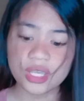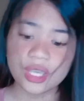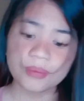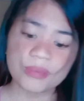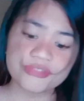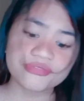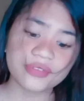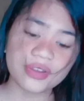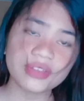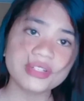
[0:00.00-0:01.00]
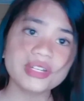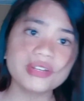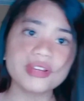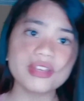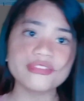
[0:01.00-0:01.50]
My father
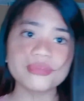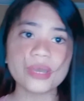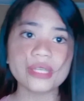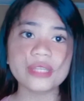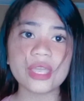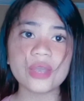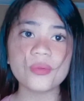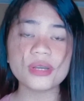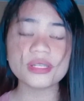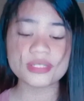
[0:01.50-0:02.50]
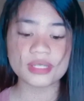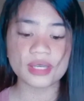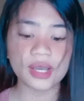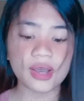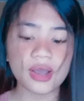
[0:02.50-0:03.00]
grieved when I was
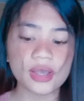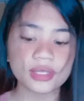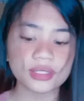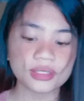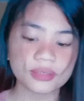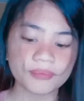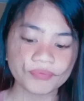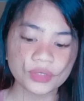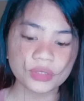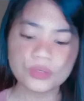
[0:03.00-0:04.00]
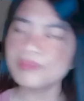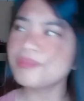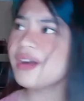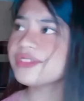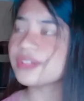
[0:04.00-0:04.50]
gone. Look,
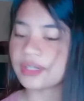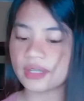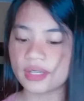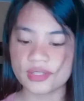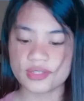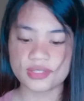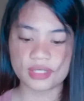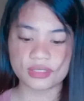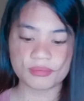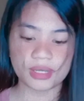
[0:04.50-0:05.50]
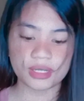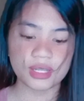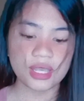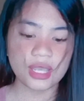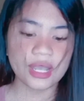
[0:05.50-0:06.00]
mother, said the
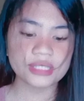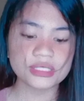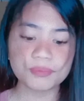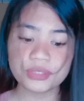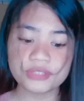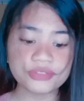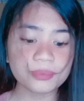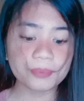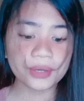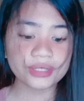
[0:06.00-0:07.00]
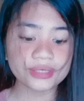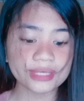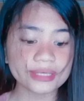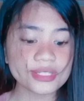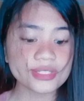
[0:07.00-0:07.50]
man, at the beautiful bird
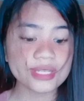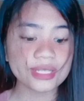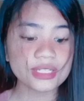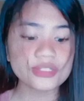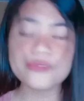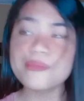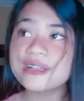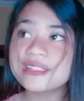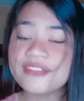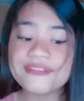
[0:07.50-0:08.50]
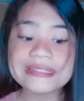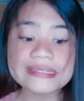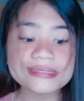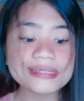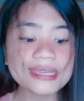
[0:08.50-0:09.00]
that is singing so
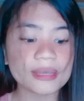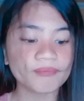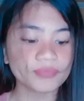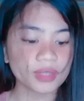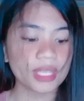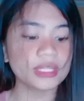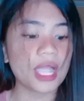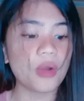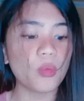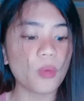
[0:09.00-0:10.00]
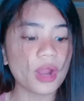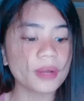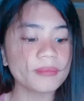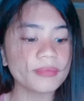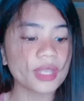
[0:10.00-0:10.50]
magnificently, and how
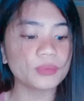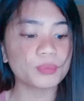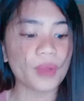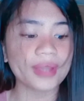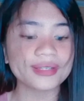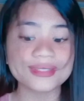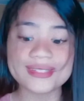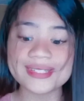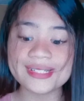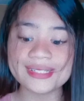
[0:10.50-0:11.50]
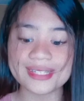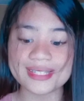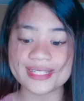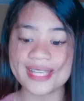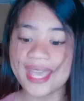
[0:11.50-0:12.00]
warm and bright the sun
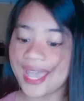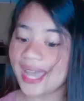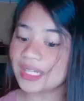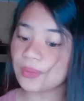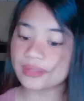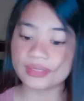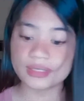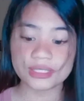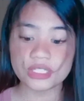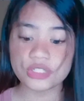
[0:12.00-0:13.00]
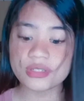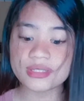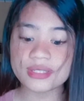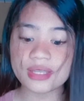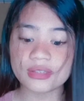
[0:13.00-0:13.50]
is, and what delicious
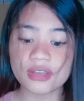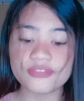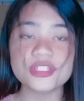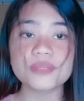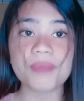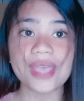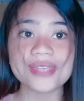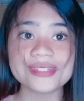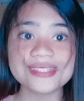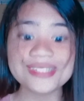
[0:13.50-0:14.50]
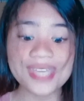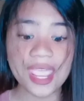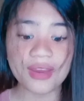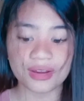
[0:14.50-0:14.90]
scent of spice in the air.